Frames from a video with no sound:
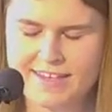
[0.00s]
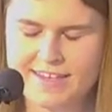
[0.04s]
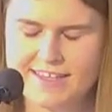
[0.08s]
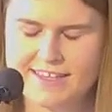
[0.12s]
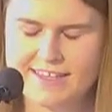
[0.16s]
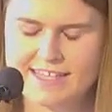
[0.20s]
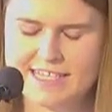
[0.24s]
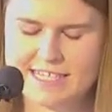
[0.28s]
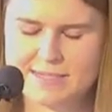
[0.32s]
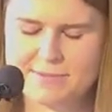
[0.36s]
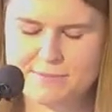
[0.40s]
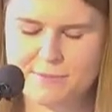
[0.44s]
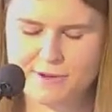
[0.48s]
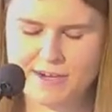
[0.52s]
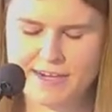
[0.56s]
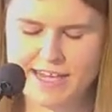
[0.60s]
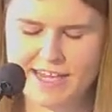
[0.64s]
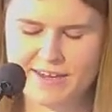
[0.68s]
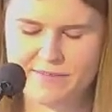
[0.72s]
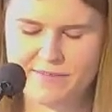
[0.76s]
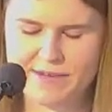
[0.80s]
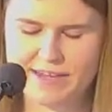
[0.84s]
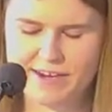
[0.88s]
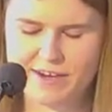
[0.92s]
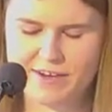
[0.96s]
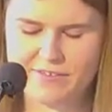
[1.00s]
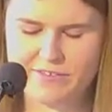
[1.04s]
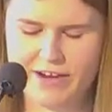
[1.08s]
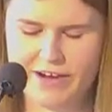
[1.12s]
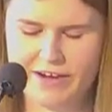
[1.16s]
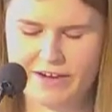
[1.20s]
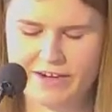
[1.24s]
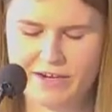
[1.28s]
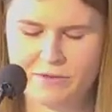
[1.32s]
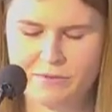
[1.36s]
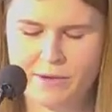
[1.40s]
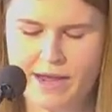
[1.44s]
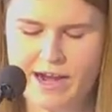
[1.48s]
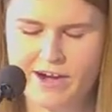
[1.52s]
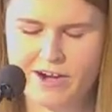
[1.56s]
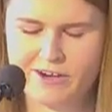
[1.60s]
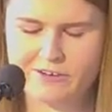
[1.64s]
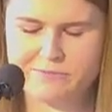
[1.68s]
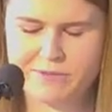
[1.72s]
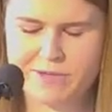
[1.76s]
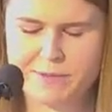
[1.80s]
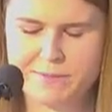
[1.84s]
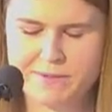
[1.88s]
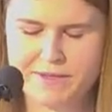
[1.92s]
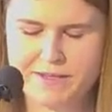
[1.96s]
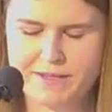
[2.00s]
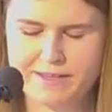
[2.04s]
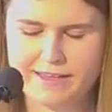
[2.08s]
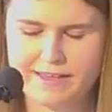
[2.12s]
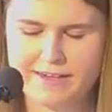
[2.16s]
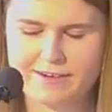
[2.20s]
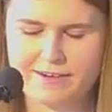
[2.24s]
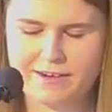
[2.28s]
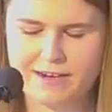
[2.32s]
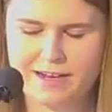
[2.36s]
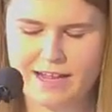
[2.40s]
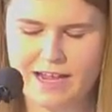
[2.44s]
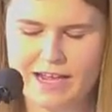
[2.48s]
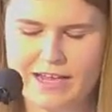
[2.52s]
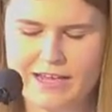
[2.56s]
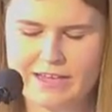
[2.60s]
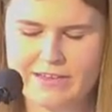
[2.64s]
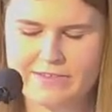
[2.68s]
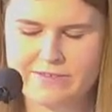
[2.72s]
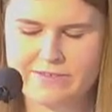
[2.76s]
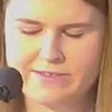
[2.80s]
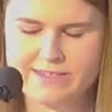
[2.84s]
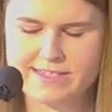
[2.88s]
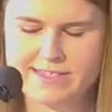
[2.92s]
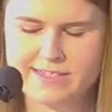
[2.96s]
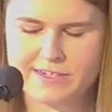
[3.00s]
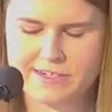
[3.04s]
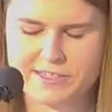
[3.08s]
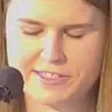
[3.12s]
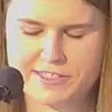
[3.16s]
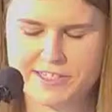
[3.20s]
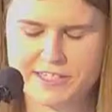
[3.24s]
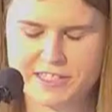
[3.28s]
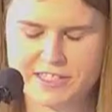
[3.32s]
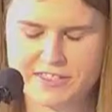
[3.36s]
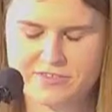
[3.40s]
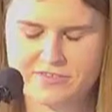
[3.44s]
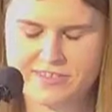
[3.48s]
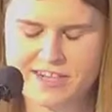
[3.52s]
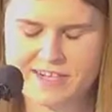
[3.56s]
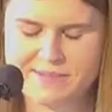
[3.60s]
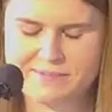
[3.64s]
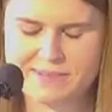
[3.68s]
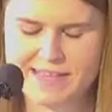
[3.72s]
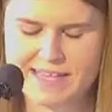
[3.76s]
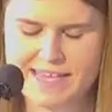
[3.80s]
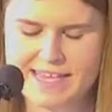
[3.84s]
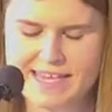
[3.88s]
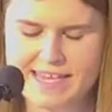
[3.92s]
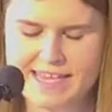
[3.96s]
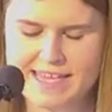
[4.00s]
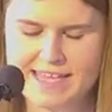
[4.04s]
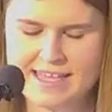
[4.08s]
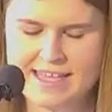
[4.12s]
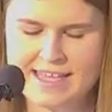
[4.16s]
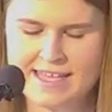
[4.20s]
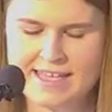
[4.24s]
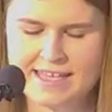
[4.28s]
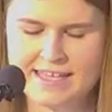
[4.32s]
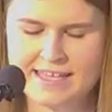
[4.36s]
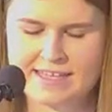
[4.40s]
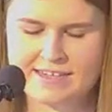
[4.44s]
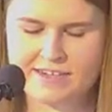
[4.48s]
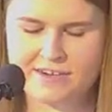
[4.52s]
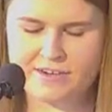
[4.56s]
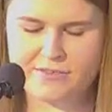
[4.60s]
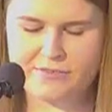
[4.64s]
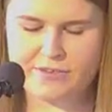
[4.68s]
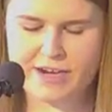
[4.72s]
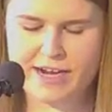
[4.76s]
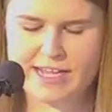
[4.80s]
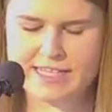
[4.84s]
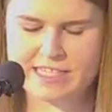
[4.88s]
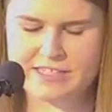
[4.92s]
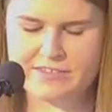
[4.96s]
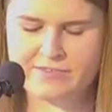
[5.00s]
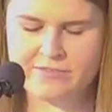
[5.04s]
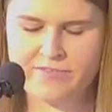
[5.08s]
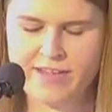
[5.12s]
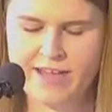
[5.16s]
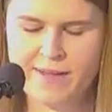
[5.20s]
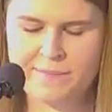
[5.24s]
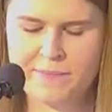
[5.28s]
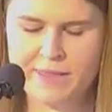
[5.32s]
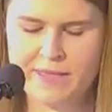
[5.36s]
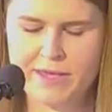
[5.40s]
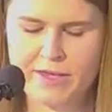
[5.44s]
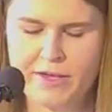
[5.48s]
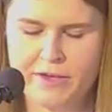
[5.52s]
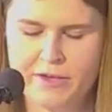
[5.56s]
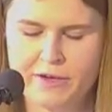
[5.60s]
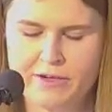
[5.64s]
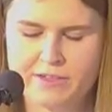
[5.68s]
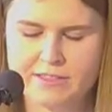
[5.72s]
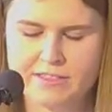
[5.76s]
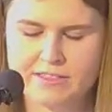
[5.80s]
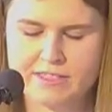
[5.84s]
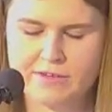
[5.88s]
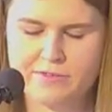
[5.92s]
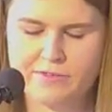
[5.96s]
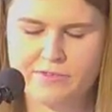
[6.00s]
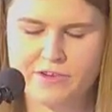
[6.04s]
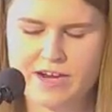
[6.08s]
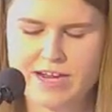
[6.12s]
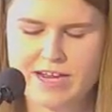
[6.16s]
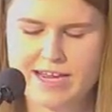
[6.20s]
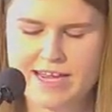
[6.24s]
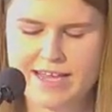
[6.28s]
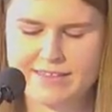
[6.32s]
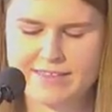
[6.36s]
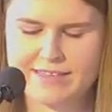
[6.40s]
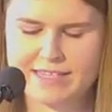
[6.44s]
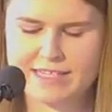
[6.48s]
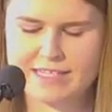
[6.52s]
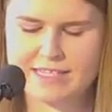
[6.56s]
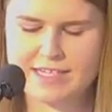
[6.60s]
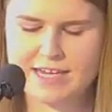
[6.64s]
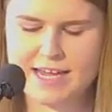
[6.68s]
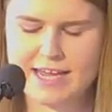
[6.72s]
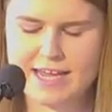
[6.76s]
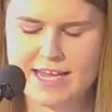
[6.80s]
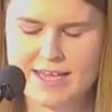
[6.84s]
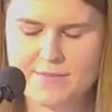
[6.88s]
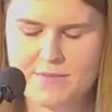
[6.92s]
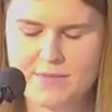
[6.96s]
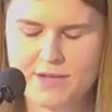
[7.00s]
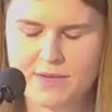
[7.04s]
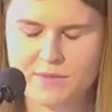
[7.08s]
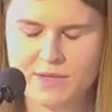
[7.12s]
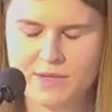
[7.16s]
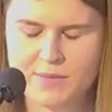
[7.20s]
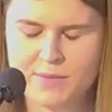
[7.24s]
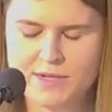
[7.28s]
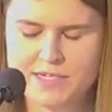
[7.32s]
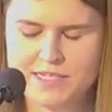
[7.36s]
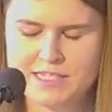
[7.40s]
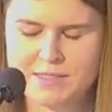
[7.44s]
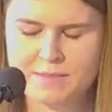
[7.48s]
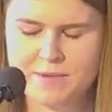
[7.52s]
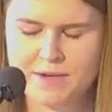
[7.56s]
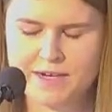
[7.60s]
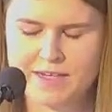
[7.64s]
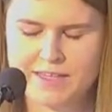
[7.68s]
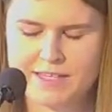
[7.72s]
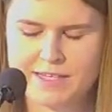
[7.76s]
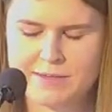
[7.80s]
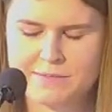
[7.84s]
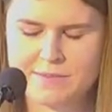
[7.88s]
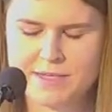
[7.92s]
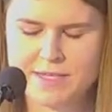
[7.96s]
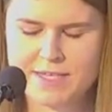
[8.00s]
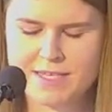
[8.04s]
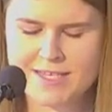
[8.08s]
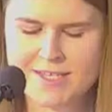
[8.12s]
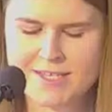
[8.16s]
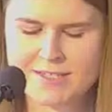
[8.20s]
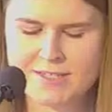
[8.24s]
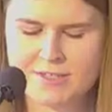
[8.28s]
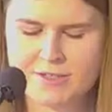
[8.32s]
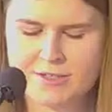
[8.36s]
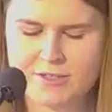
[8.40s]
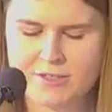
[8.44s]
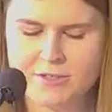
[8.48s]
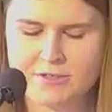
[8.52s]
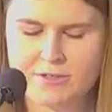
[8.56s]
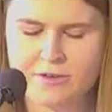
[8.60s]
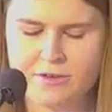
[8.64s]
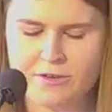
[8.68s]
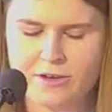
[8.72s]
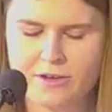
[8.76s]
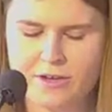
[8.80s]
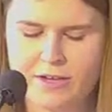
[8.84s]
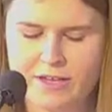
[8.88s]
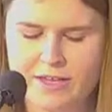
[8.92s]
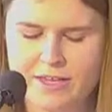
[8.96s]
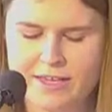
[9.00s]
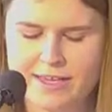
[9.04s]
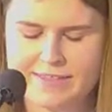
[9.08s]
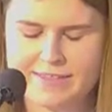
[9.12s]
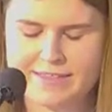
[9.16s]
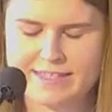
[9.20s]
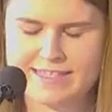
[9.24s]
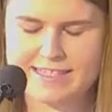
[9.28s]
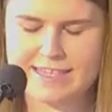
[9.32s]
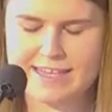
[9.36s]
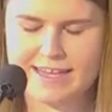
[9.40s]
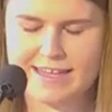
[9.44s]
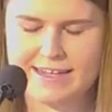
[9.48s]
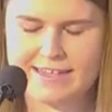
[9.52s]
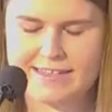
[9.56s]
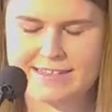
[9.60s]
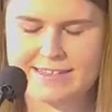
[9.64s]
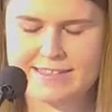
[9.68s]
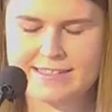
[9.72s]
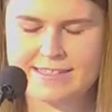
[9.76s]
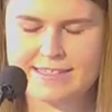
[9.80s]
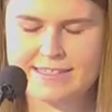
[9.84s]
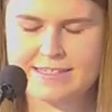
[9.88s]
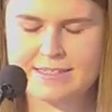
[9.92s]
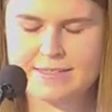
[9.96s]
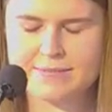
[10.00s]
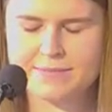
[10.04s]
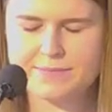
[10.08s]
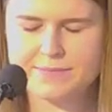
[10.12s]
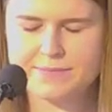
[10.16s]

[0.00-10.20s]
This morning we are very aware of people in our lives, our church family, and our friends and family who are suffering at this time, and we want to bring them to you now in the silence.